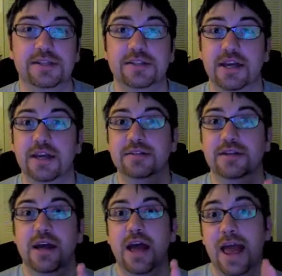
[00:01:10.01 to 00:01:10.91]
he
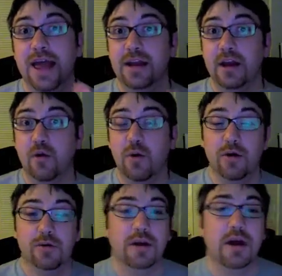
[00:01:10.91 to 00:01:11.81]
says, and I
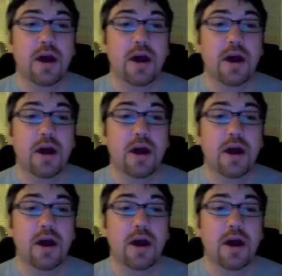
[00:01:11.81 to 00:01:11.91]
quote,